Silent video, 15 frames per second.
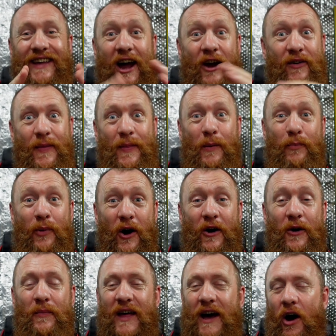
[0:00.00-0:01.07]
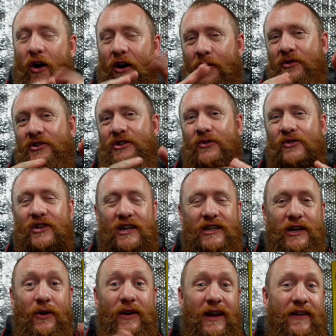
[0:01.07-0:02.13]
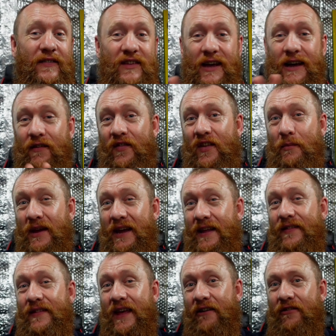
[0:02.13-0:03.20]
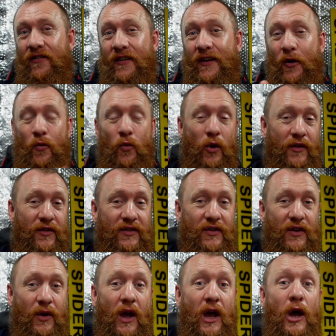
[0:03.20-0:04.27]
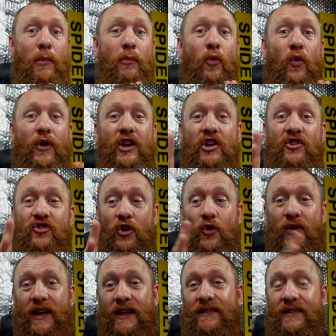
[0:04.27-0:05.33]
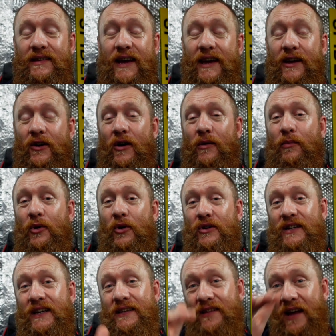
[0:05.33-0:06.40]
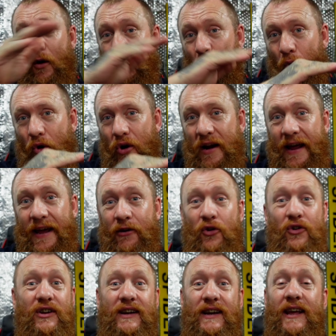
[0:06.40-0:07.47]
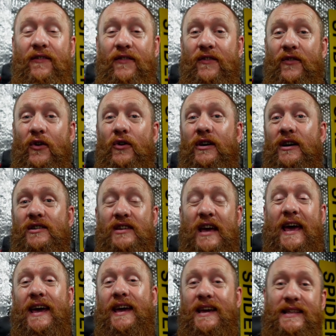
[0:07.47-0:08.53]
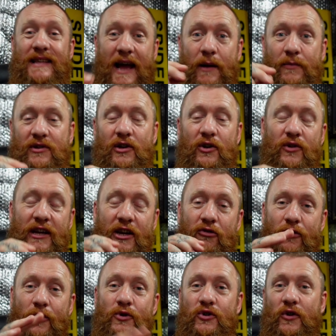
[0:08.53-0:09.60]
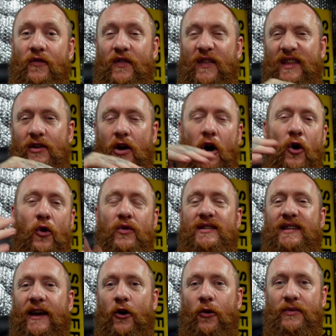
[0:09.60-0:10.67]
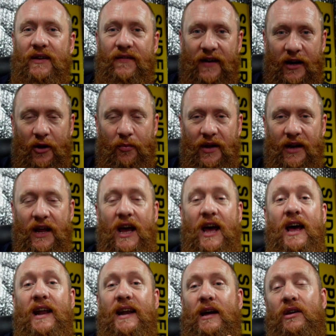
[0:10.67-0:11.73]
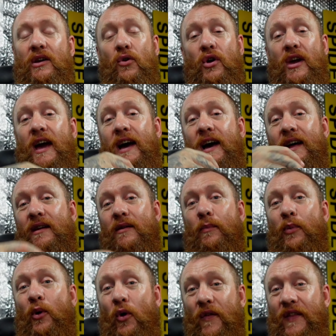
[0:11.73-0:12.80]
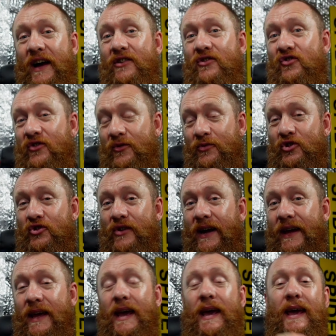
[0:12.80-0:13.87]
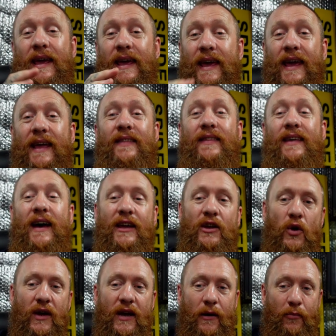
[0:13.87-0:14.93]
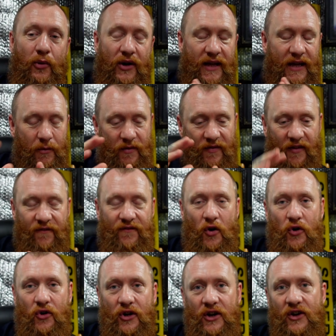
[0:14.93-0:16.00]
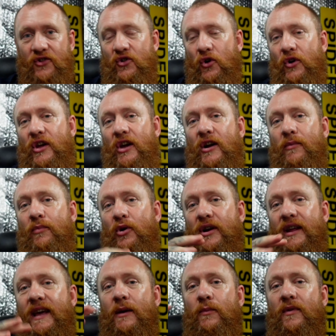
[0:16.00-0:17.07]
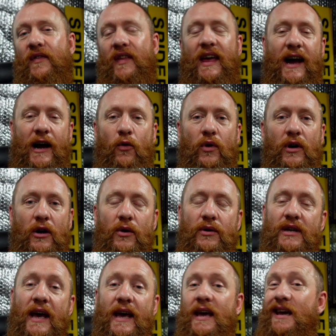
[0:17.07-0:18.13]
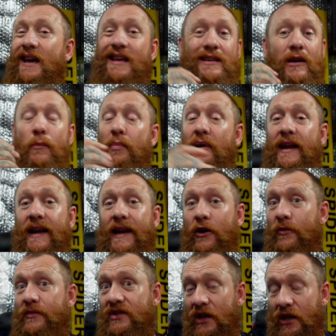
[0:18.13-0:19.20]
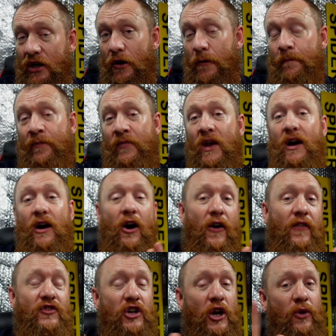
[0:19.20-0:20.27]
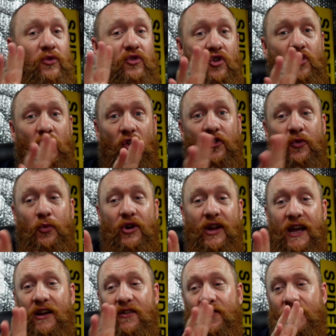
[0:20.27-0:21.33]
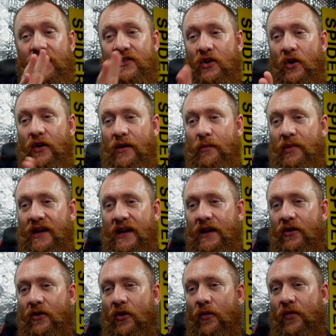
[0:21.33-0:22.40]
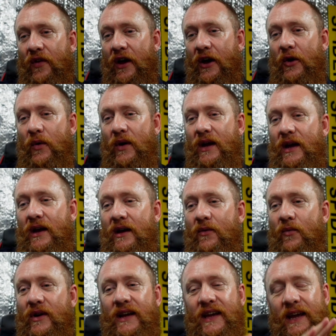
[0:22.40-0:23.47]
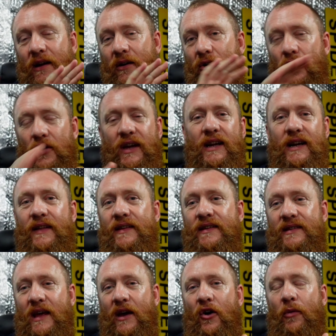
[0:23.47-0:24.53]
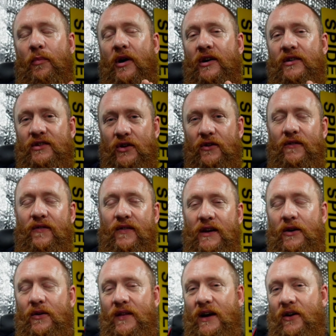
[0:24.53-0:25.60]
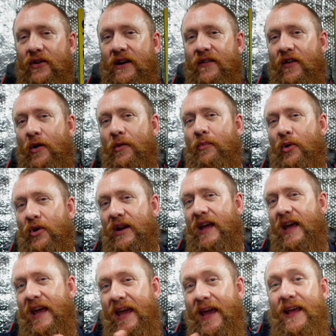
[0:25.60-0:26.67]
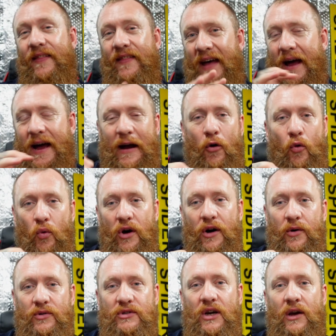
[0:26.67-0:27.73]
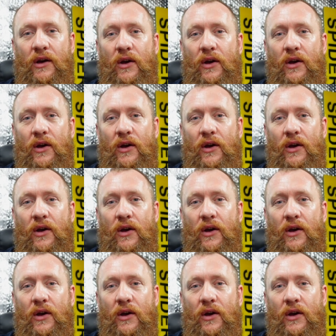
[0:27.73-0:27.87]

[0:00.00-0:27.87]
are in the bottom, they're optional, so you don't have to have them in there if you don't want to. But what you do need to take on board is that water layer underneath the fungus is absolutely crucial for this whole setup developing. Now you can put that substrate in there, you can put it in with the fungus or you can put it in with the outworld. It's completely up to you. I've chosen not to put it in for the time being, although when I keep looking at the setup, I do feel though if I put it in that outworld,